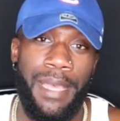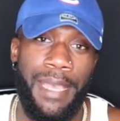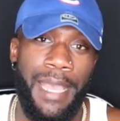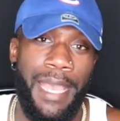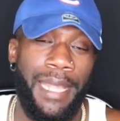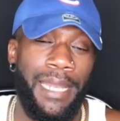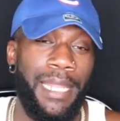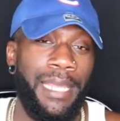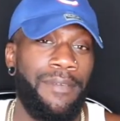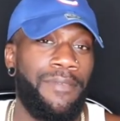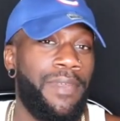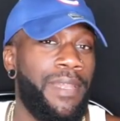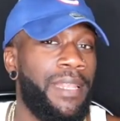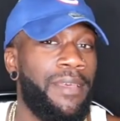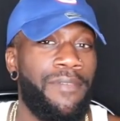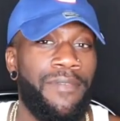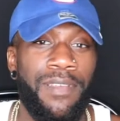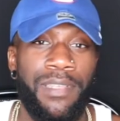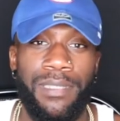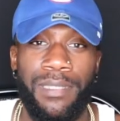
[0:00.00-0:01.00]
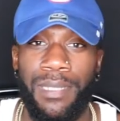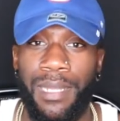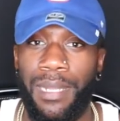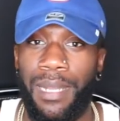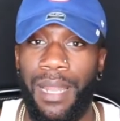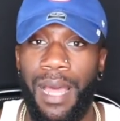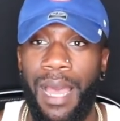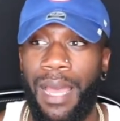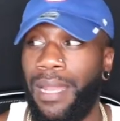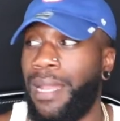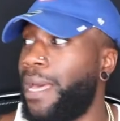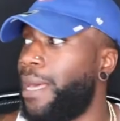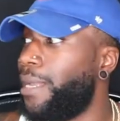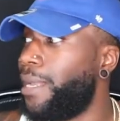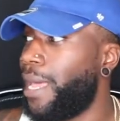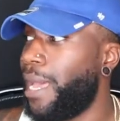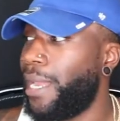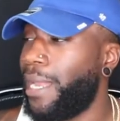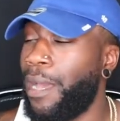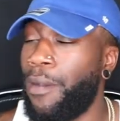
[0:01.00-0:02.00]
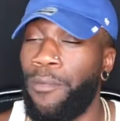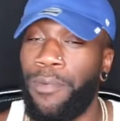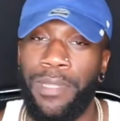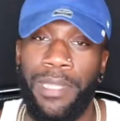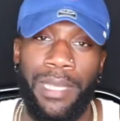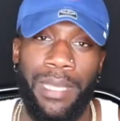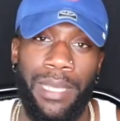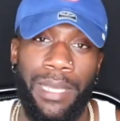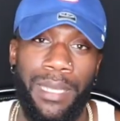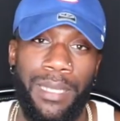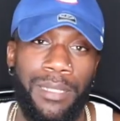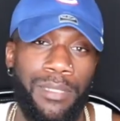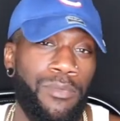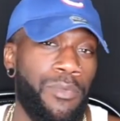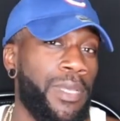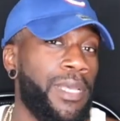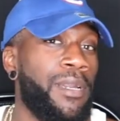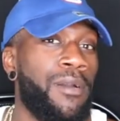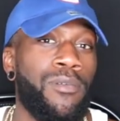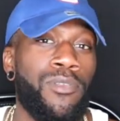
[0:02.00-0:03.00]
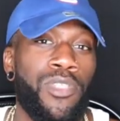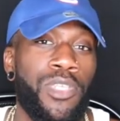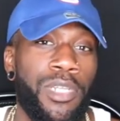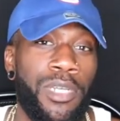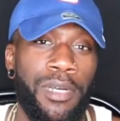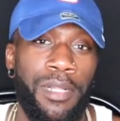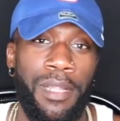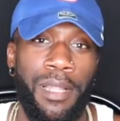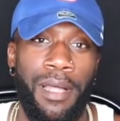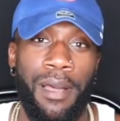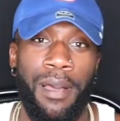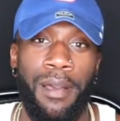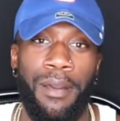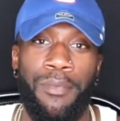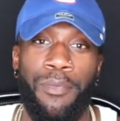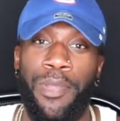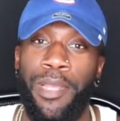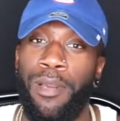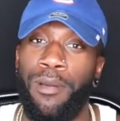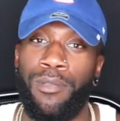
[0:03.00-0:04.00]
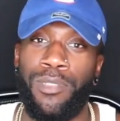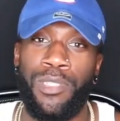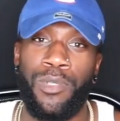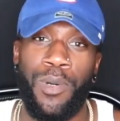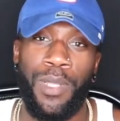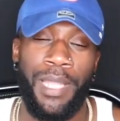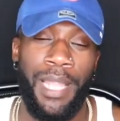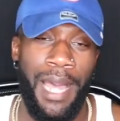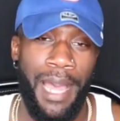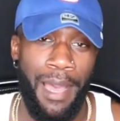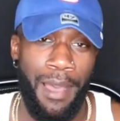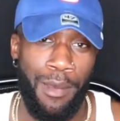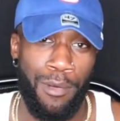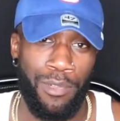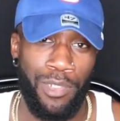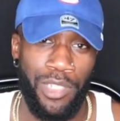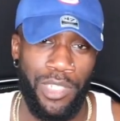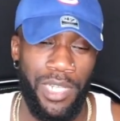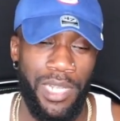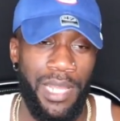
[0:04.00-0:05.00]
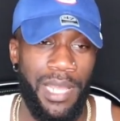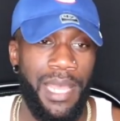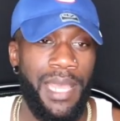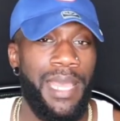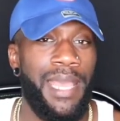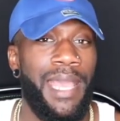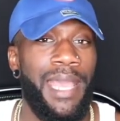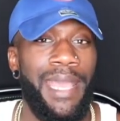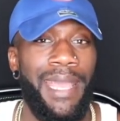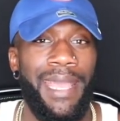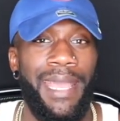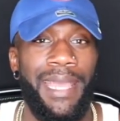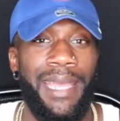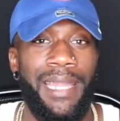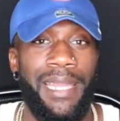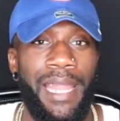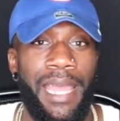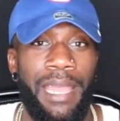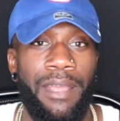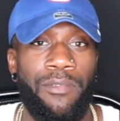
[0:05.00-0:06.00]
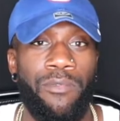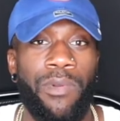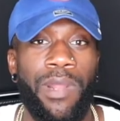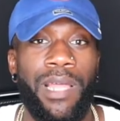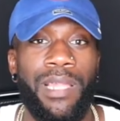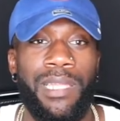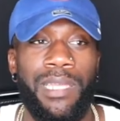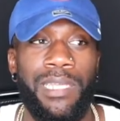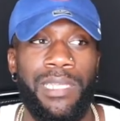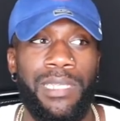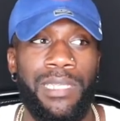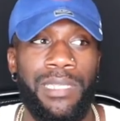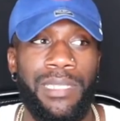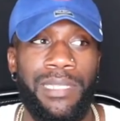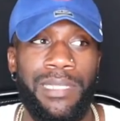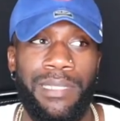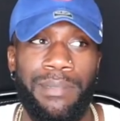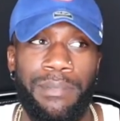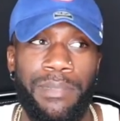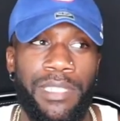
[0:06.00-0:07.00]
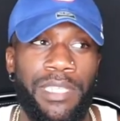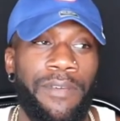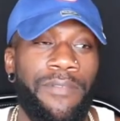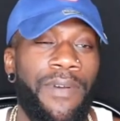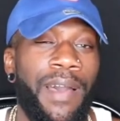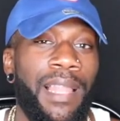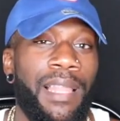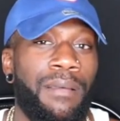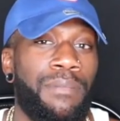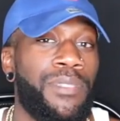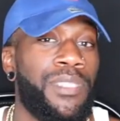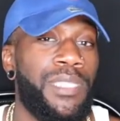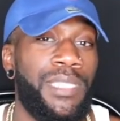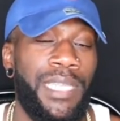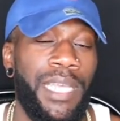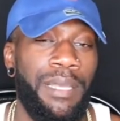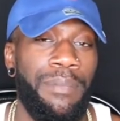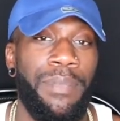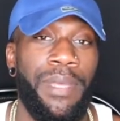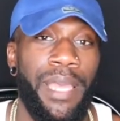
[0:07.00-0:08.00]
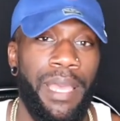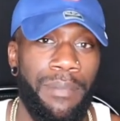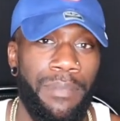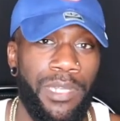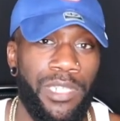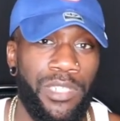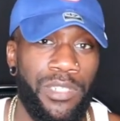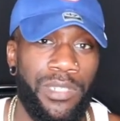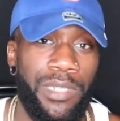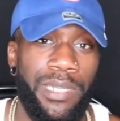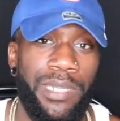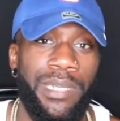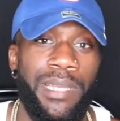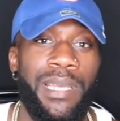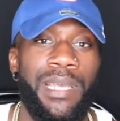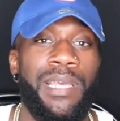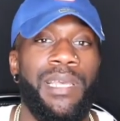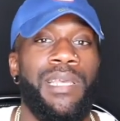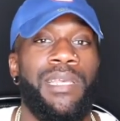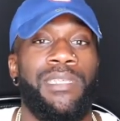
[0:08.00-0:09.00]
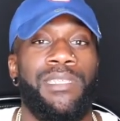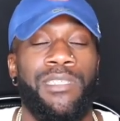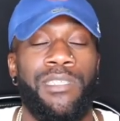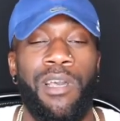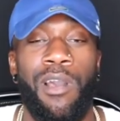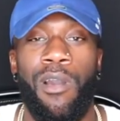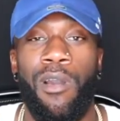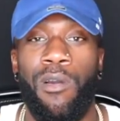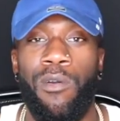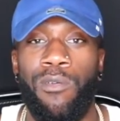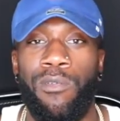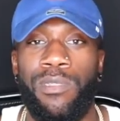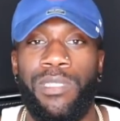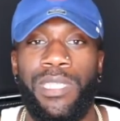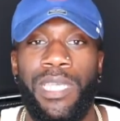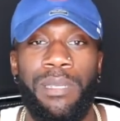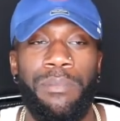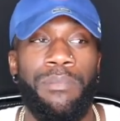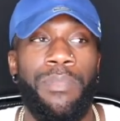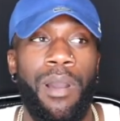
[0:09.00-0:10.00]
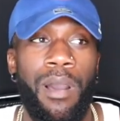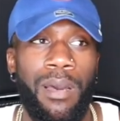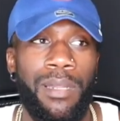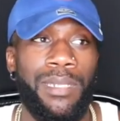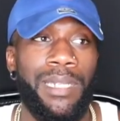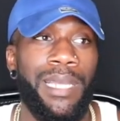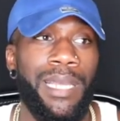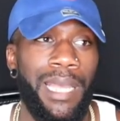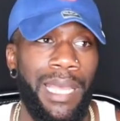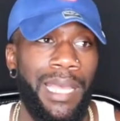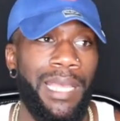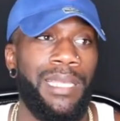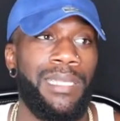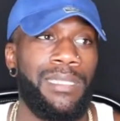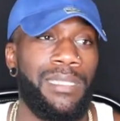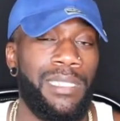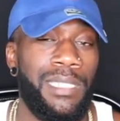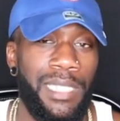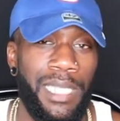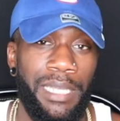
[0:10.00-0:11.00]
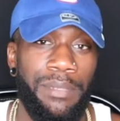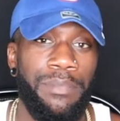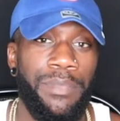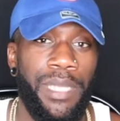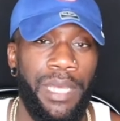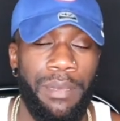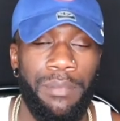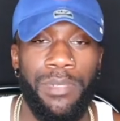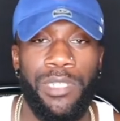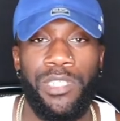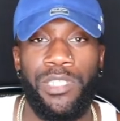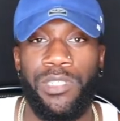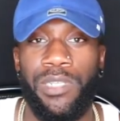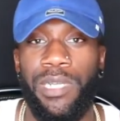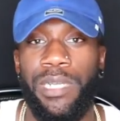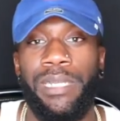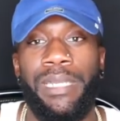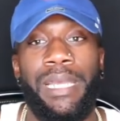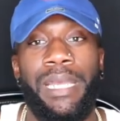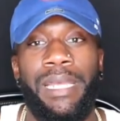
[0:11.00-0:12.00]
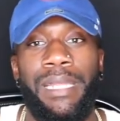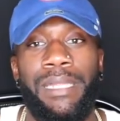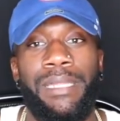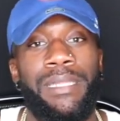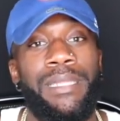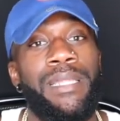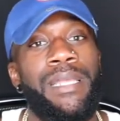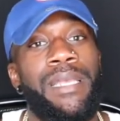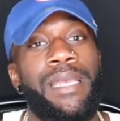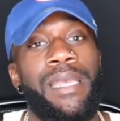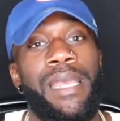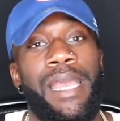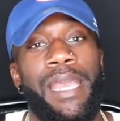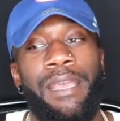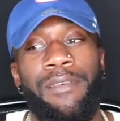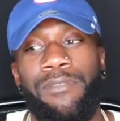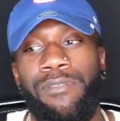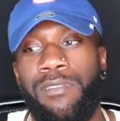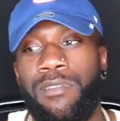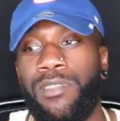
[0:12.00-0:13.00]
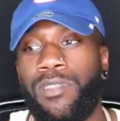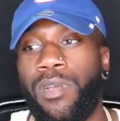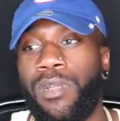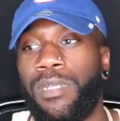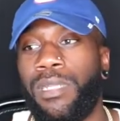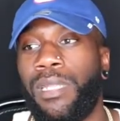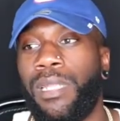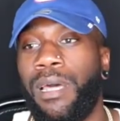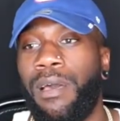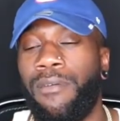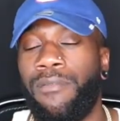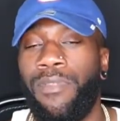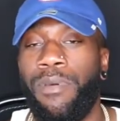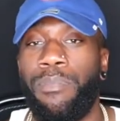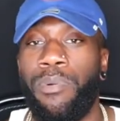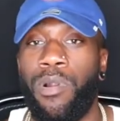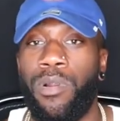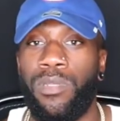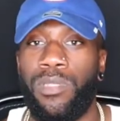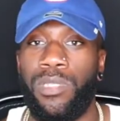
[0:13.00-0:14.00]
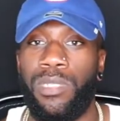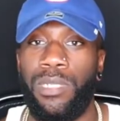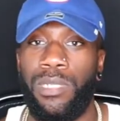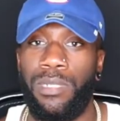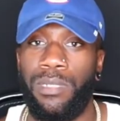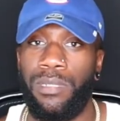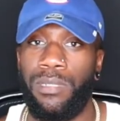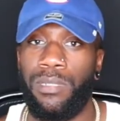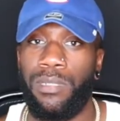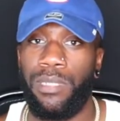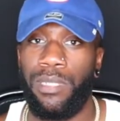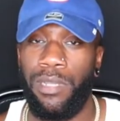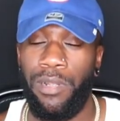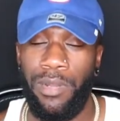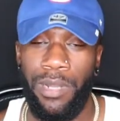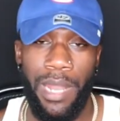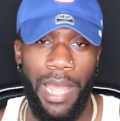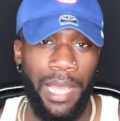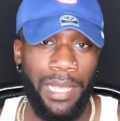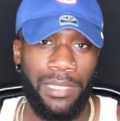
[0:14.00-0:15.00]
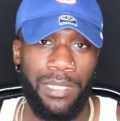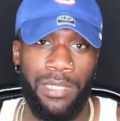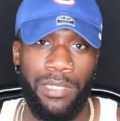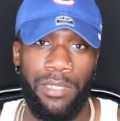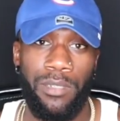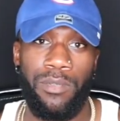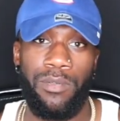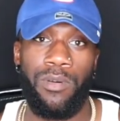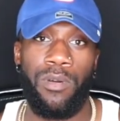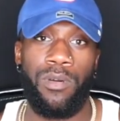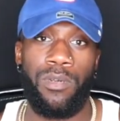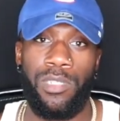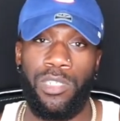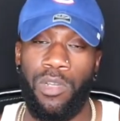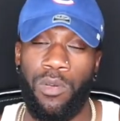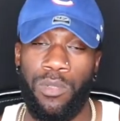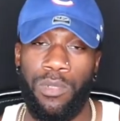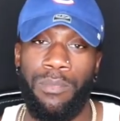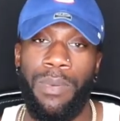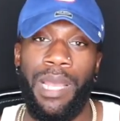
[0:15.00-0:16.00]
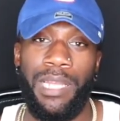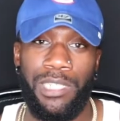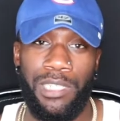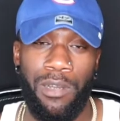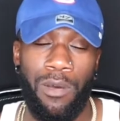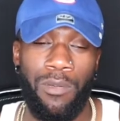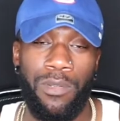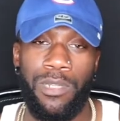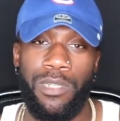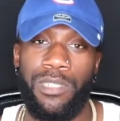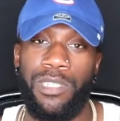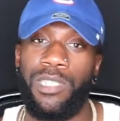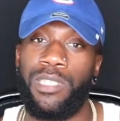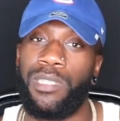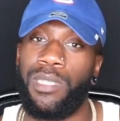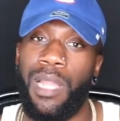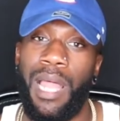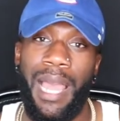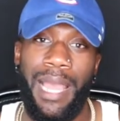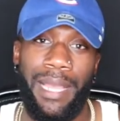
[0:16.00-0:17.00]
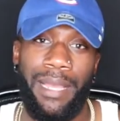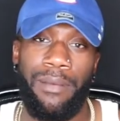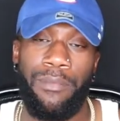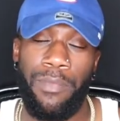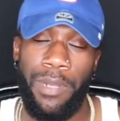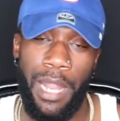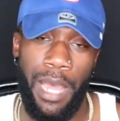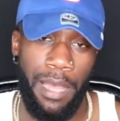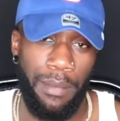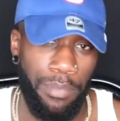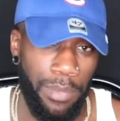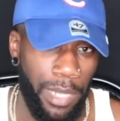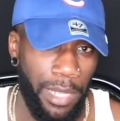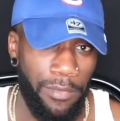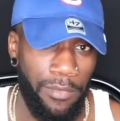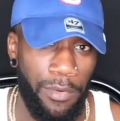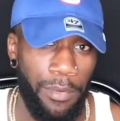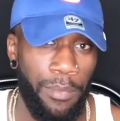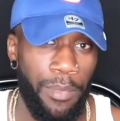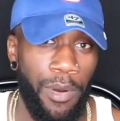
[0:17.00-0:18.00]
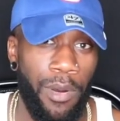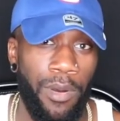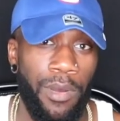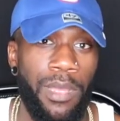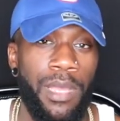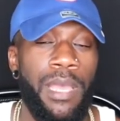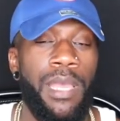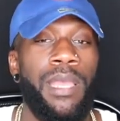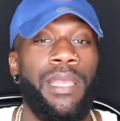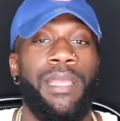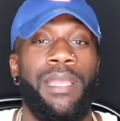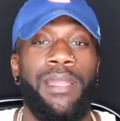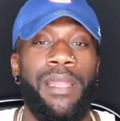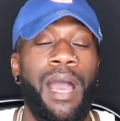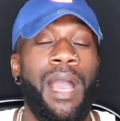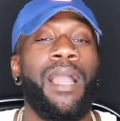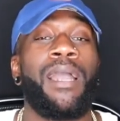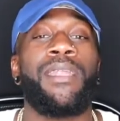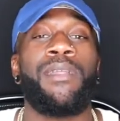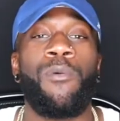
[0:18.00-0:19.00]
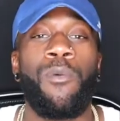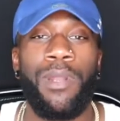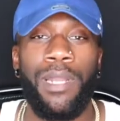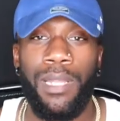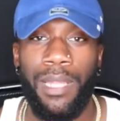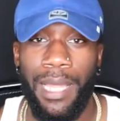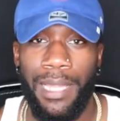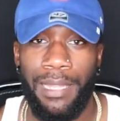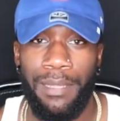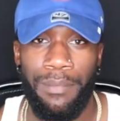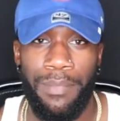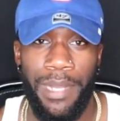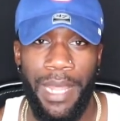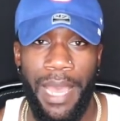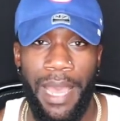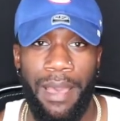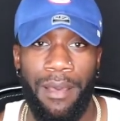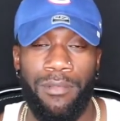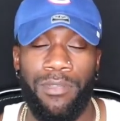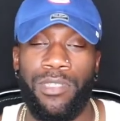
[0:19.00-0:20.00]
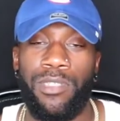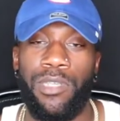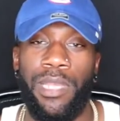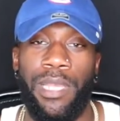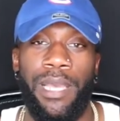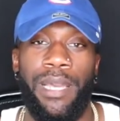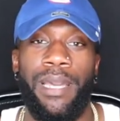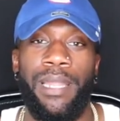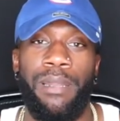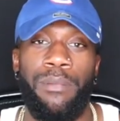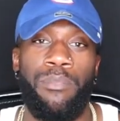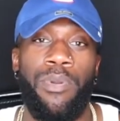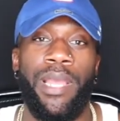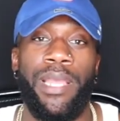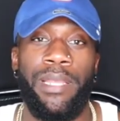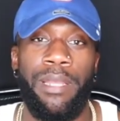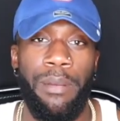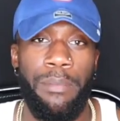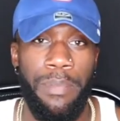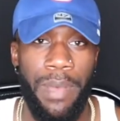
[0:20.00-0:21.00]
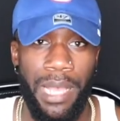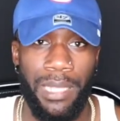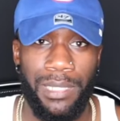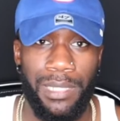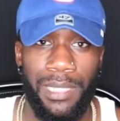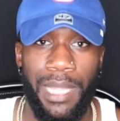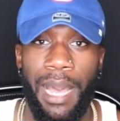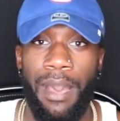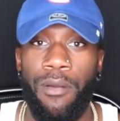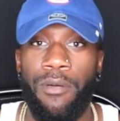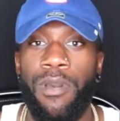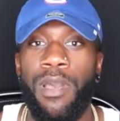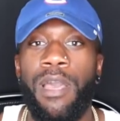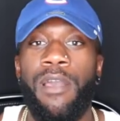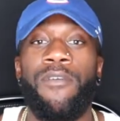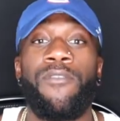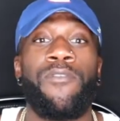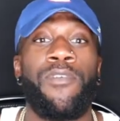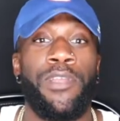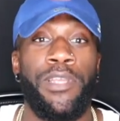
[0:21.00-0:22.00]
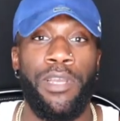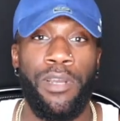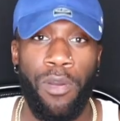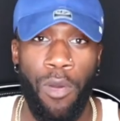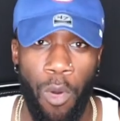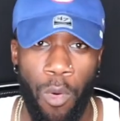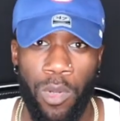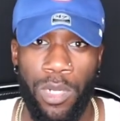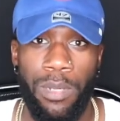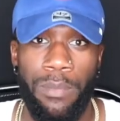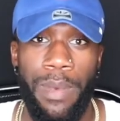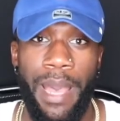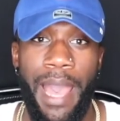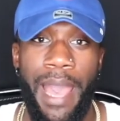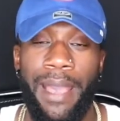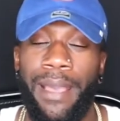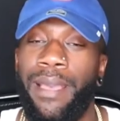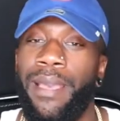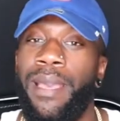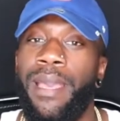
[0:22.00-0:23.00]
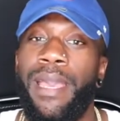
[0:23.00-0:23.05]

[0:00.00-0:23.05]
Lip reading: And even if it's not a night out with the kids, we go to the club, we go to a lounge, and it really develops team chemistry. So team bonding is team chemistry. And if you start to love the person you're next to or shoulder by shoulder, just like when I play football, you're not gonna wanna let them down. So you're gonna bring your best out for your quarterback.